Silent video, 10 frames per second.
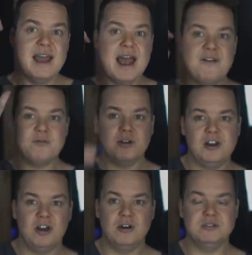
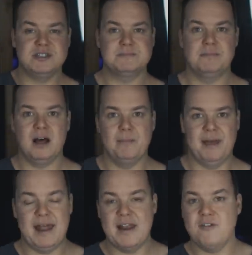Everyone knows this bar
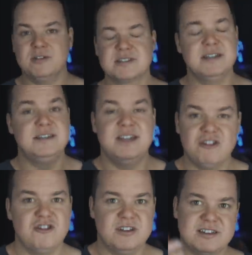bet. Everyone's
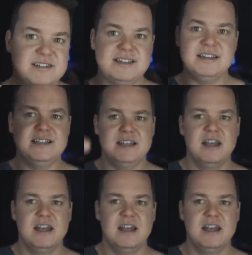conditioned to see.